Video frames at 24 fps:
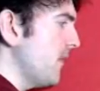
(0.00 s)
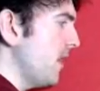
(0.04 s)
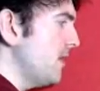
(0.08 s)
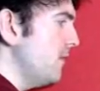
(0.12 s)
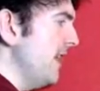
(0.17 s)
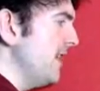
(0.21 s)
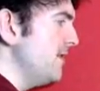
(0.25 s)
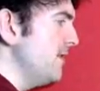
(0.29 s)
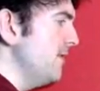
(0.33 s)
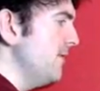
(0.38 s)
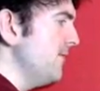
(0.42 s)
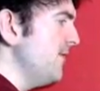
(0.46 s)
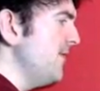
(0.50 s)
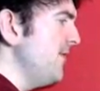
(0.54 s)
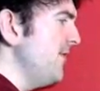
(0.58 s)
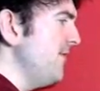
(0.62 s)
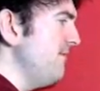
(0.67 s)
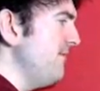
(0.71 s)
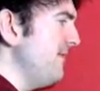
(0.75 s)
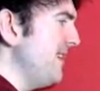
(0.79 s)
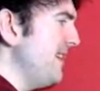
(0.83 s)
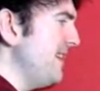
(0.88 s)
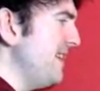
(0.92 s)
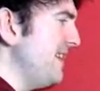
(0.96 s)
The question of
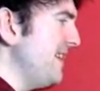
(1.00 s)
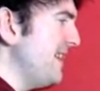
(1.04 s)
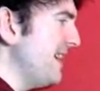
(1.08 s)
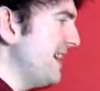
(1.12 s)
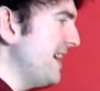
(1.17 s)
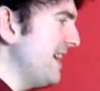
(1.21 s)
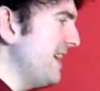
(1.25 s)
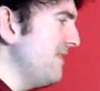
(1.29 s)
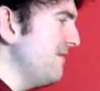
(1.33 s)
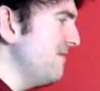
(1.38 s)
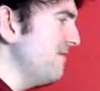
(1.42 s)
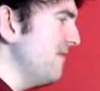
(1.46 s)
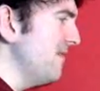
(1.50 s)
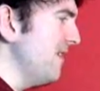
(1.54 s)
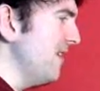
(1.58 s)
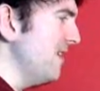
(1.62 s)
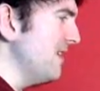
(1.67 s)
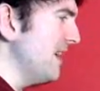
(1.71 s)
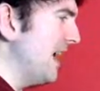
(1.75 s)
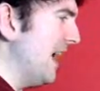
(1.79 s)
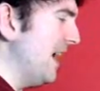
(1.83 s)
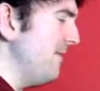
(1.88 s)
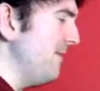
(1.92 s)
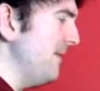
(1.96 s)
do we need
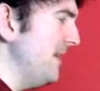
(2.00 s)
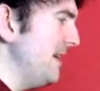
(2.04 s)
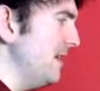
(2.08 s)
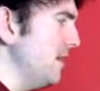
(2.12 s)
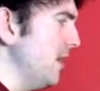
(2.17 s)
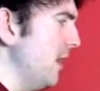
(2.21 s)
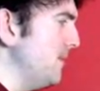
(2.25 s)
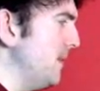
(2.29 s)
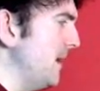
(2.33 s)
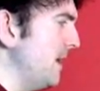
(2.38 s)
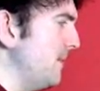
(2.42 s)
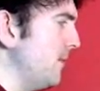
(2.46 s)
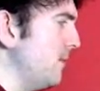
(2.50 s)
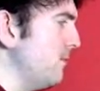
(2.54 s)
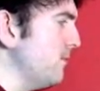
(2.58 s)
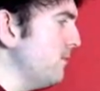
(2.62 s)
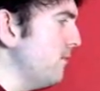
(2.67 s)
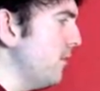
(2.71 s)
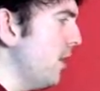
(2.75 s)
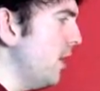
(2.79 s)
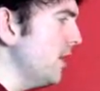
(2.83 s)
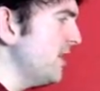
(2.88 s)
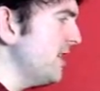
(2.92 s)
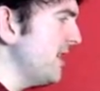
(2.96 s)
one? I think a lot of people
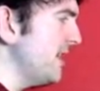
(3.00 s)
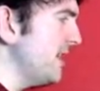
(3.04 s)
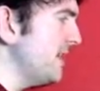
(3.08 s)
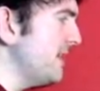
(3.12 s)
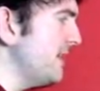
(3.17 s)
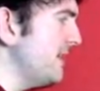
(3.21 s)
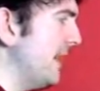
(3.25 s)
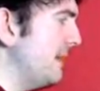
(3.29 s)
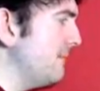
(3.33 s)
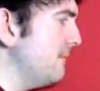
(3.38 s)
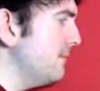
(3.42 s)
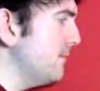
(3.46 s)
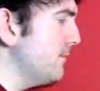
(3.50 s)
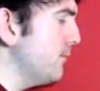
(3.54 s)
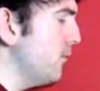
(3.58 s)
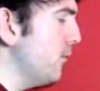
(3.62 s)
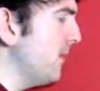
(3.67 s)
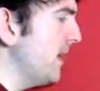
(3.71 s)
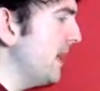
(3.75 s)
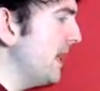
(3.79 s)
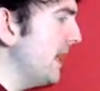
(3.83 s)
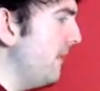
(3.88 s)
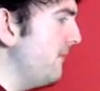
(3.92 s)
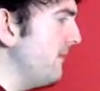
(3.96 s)
watching today
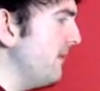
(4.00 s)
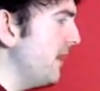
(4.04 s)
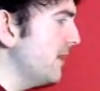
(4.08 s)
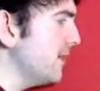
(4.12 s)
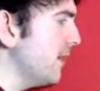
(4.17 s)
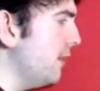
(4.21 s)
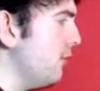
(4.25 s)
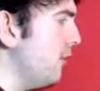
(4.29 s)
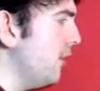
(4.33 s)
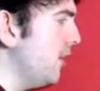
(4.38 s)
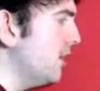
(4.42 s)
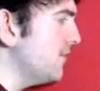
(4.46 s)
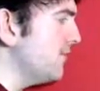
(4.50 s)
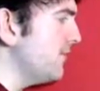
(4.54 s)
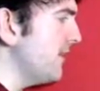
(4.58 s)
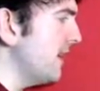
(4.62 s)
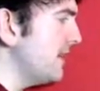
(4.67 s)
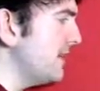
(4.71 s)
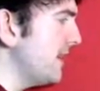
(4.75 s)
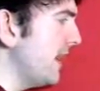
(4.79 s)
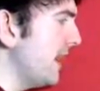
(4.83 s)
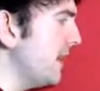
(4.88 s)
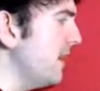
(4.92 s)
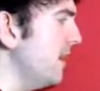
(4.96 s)
will be having a go at us for
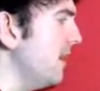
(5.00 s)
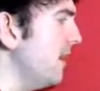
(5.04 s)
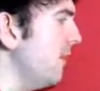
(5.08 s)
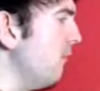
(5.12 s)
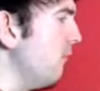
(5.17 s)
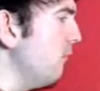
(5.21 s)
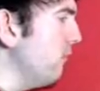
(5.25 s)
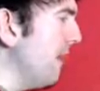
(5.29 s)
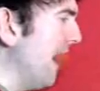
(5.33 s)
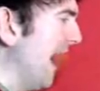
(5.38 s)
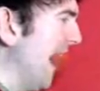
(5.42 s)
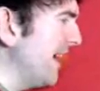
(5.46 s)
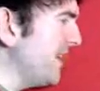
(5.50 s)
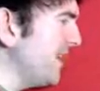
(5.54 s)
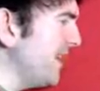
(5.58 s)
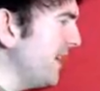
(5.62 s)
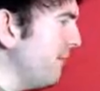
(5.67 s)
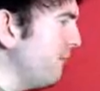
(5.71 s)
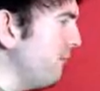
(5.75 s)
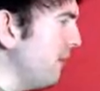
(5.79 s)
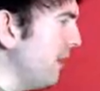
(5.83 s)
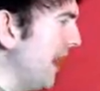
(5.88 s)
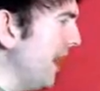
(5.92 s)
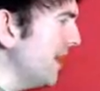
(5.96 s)
saying, why do
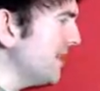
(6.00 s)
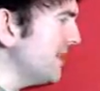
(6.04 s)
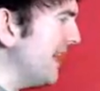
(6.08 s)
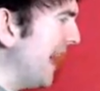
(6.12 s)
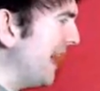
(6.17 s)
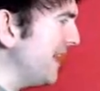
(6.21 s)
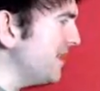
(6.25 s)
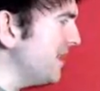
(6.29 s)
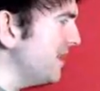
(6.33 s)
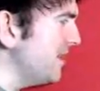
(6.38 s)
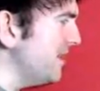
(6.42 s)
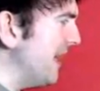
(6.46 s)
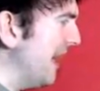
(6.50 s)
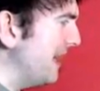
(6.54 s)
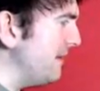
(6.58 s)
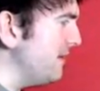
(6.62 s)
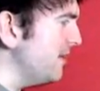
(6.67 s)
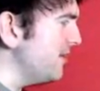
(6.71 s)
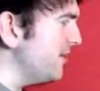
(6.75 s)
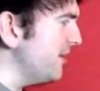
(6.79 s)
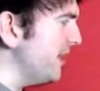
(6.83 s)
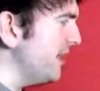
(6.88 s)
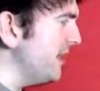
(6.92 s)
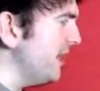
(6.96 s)
you want a change to the name
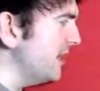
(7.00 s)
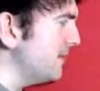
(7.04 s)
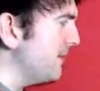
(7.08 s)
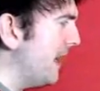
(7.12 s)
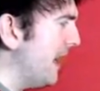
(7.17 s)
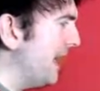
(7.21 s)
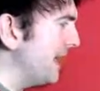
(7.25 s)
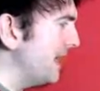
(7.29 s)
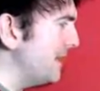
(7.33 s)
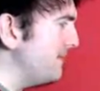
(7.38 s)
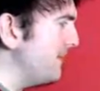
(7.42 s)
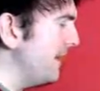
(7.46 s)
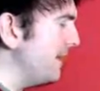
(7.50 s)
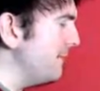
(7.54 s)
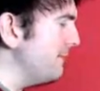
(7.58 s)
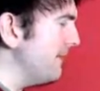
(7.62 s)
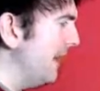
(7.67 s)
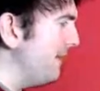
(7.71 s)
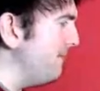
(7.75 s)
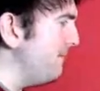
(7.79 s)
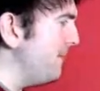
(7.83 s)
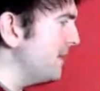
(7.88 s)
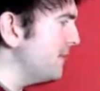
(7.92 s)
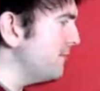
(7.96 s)
of the Studios Park? It's been
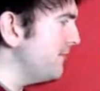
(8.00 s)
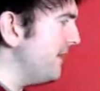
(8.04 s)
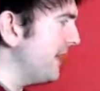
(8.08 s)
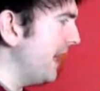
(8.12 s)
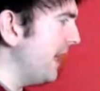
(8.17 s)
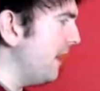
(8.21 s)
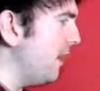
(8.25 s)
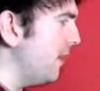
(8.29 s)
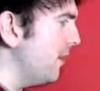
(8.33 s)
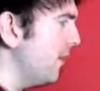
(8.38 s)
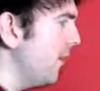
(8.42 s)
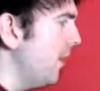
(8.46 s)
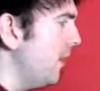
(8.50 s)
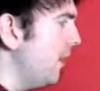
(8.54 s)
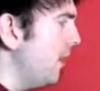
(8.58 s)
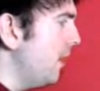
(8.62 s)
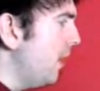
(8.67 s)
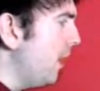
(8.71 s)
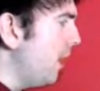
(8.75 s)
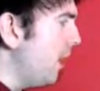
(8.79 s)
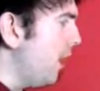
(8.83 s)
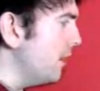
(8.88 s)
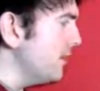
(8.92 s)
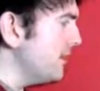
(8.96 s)
great for
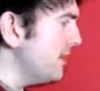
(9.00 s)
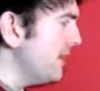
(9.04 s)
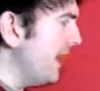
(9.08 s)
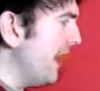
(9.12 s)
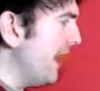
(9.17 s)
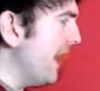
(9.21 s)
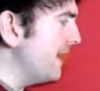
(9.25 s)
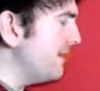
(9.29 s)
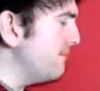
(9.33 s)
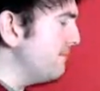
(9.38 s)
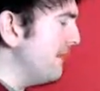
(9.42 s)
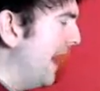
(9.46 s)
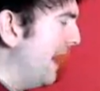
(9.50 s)
20-odd years.